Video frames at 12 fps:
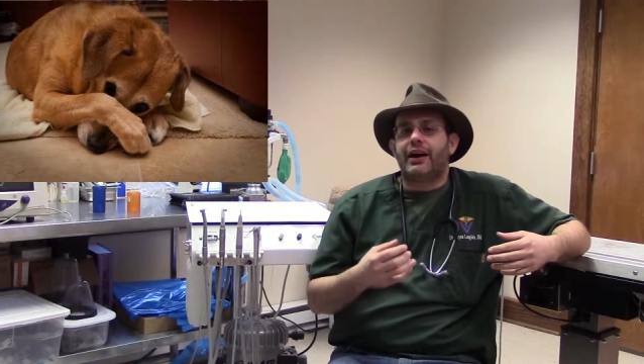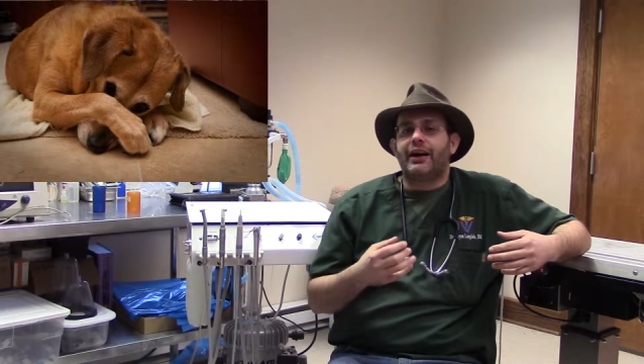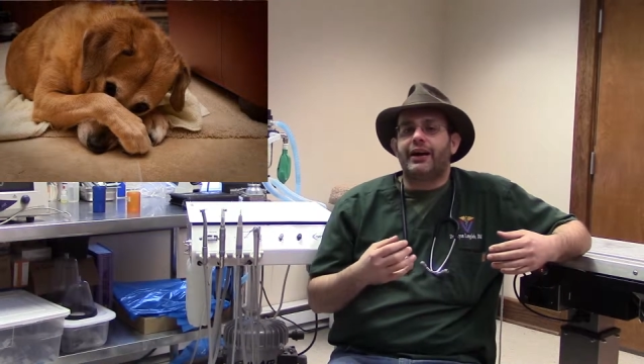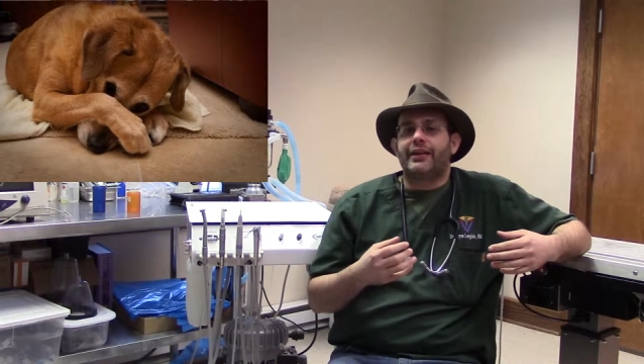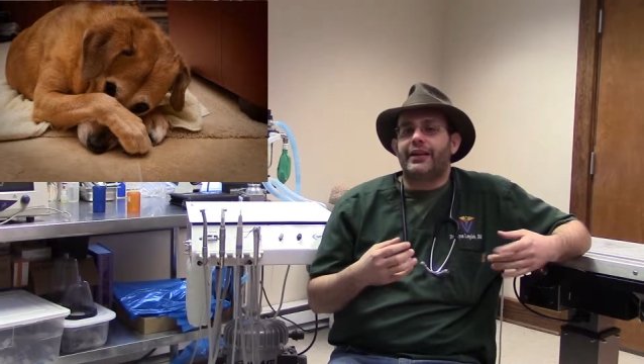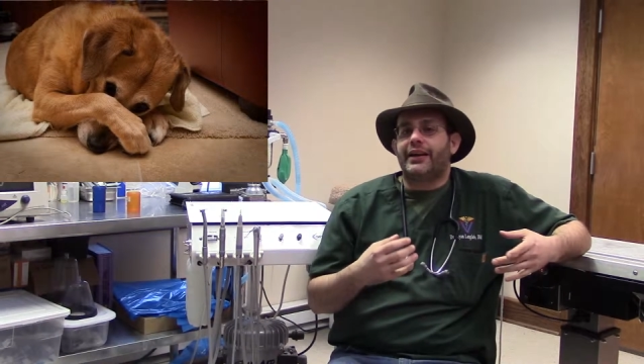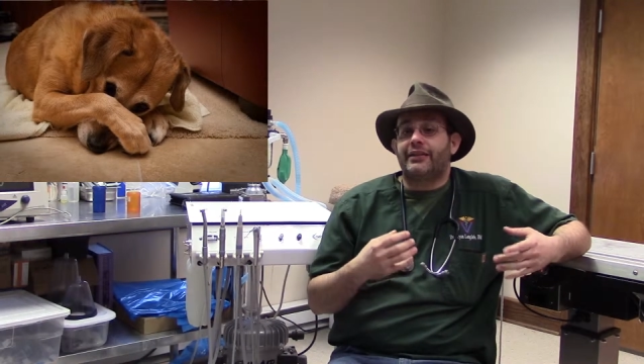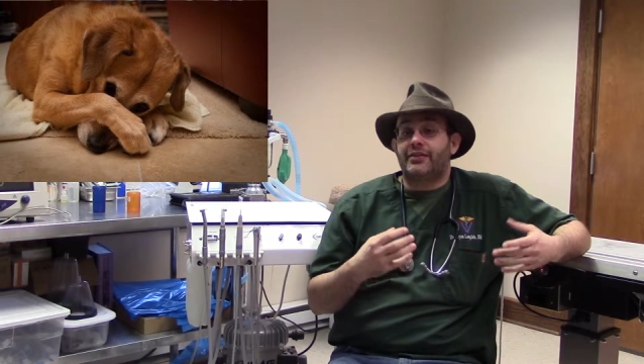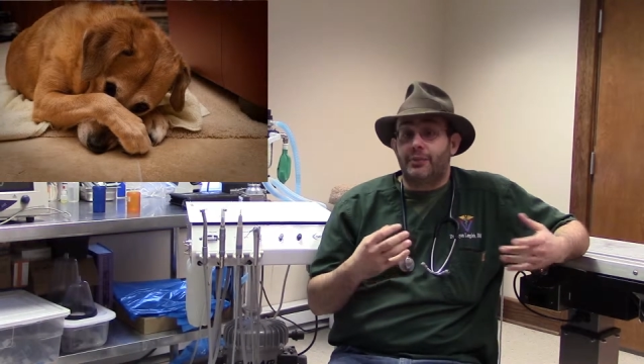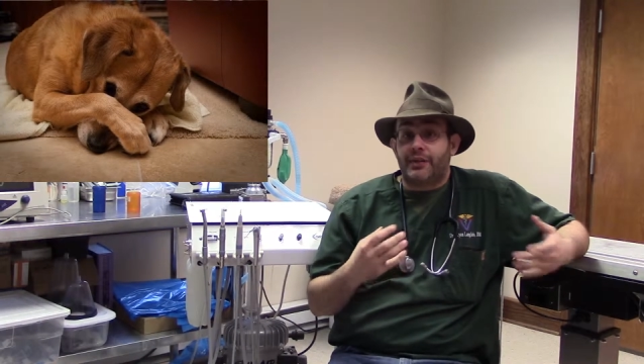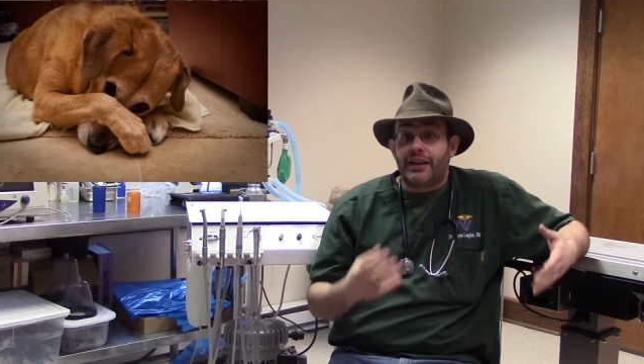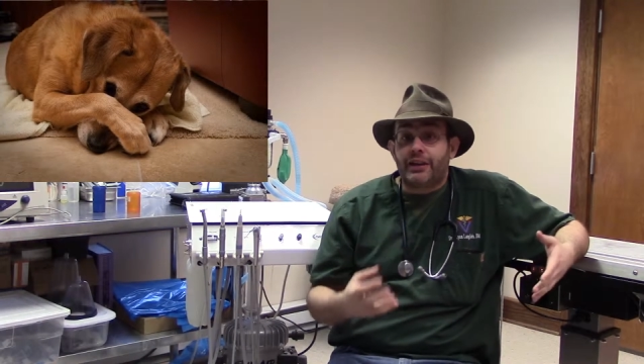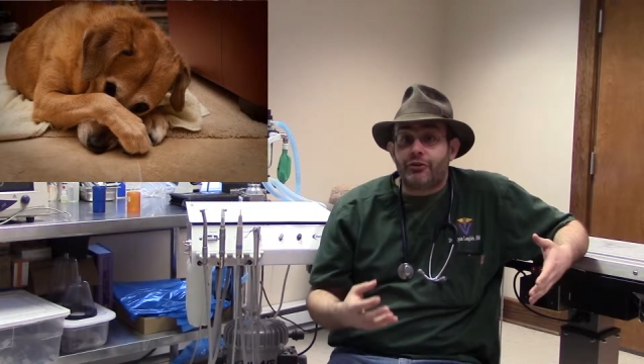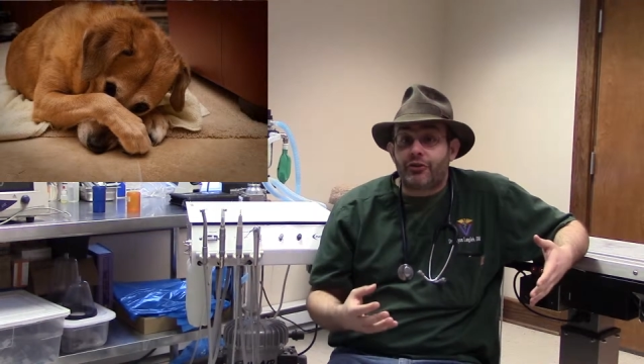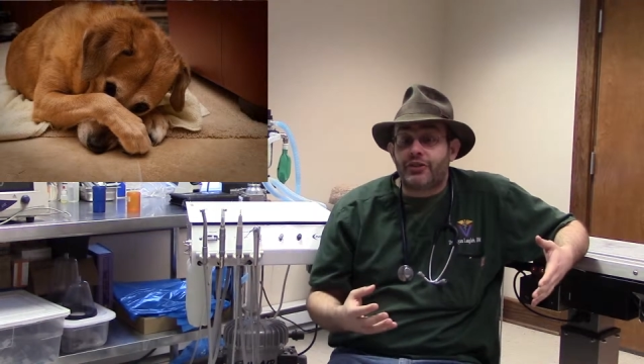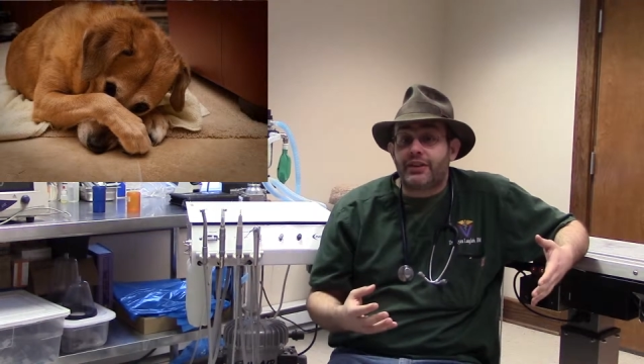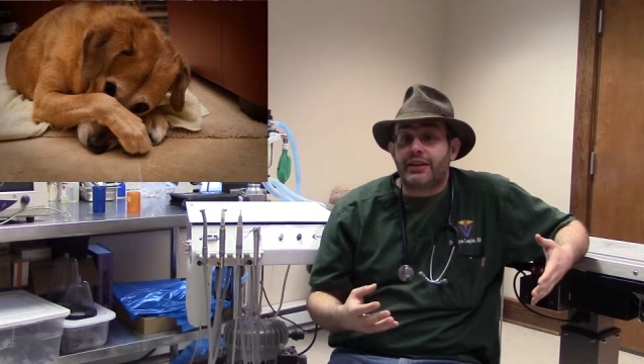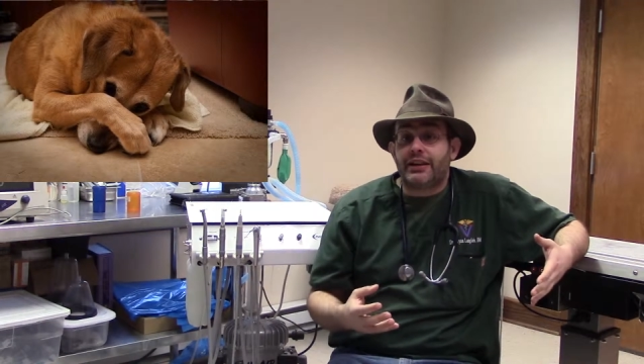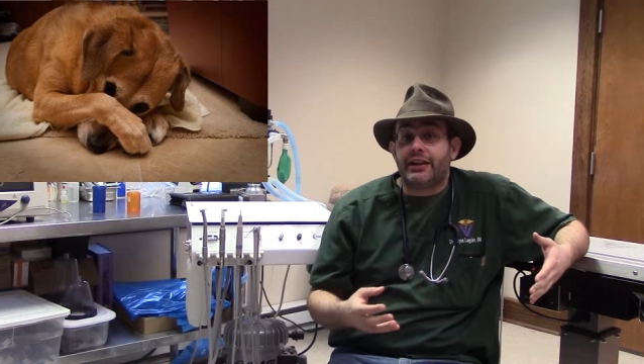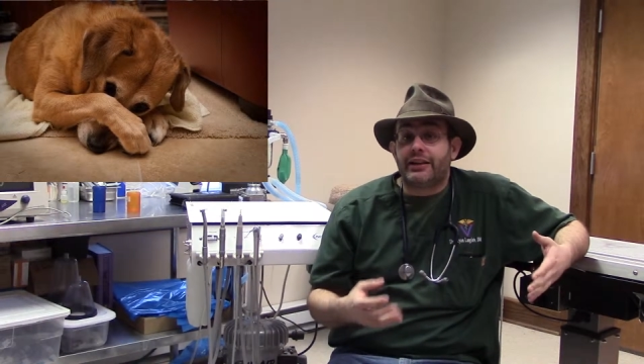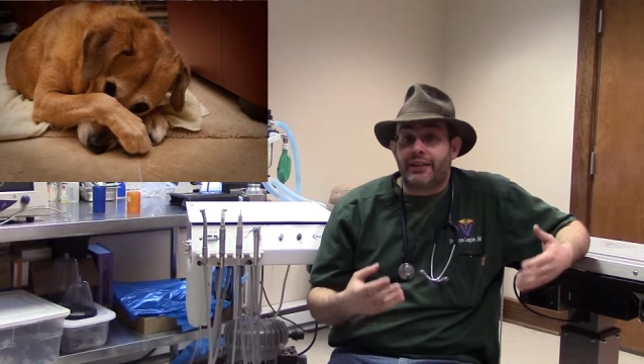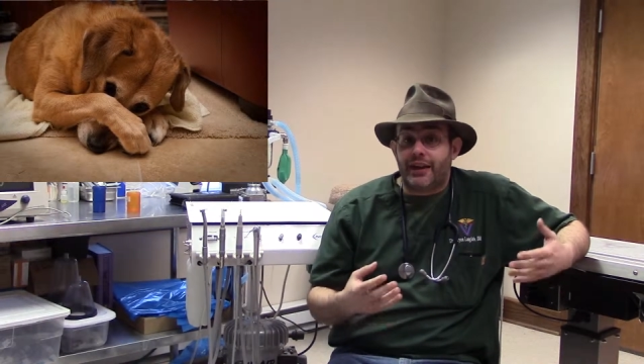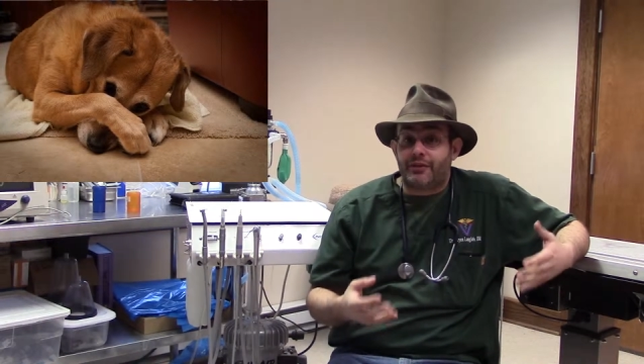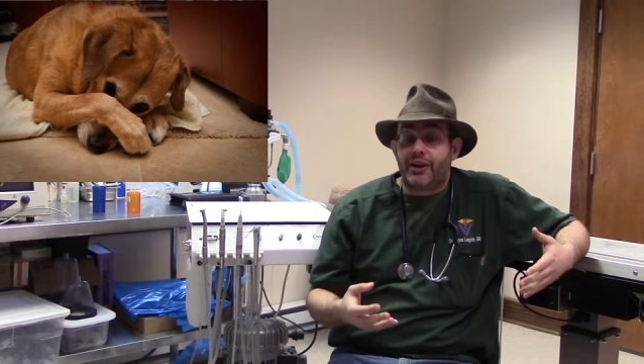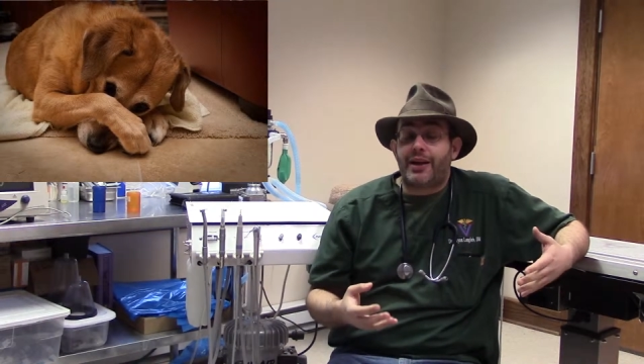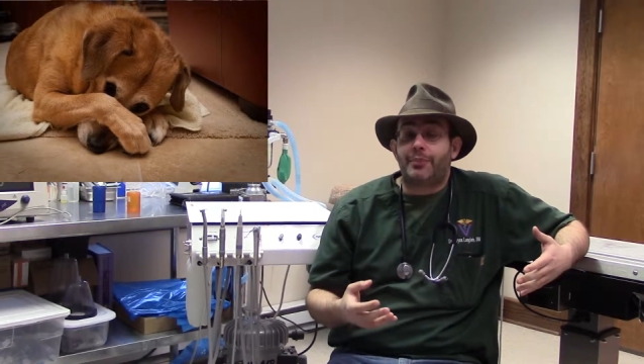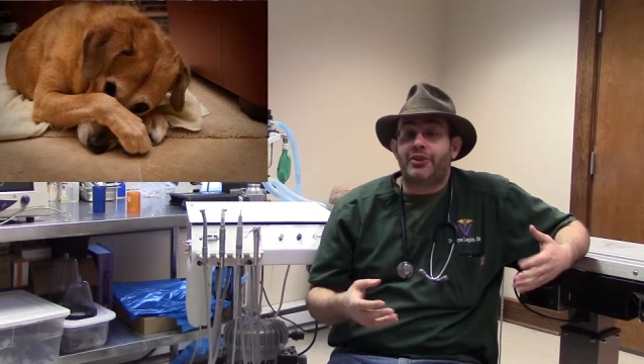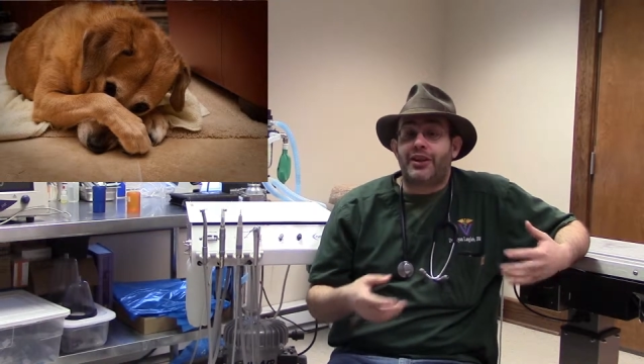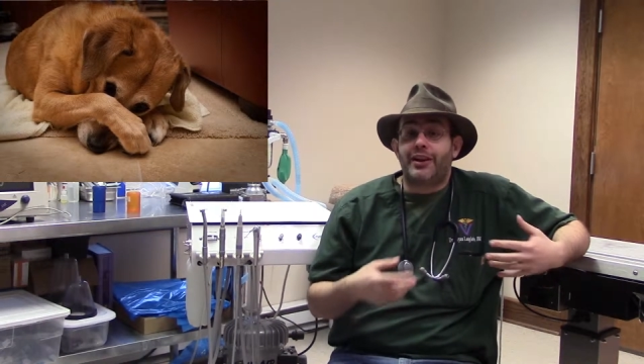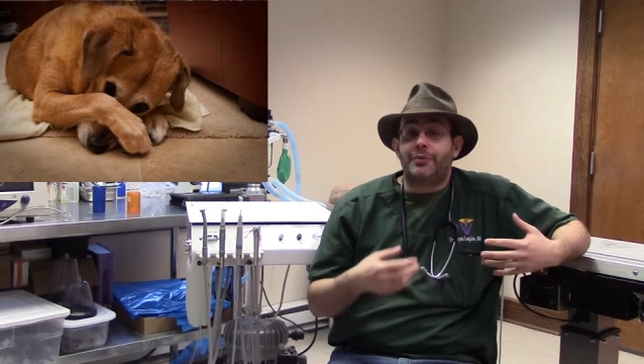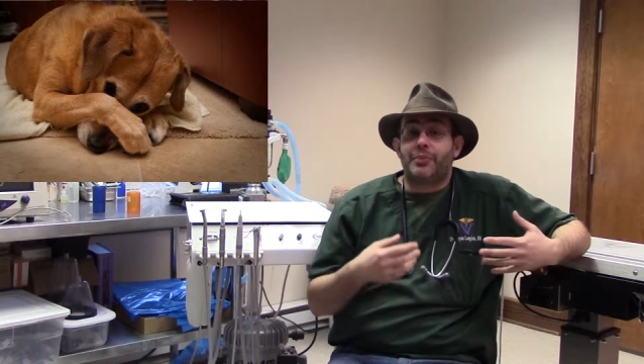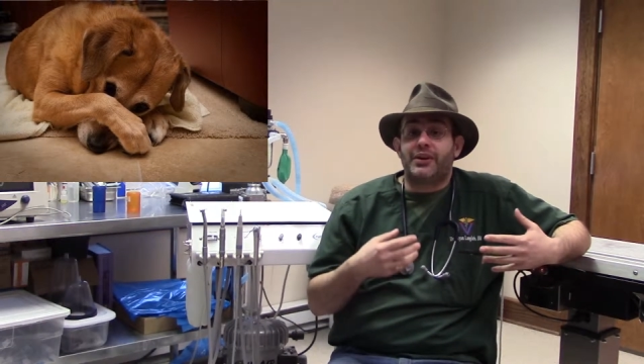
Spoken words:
They seem interested in eating, they have an appetite,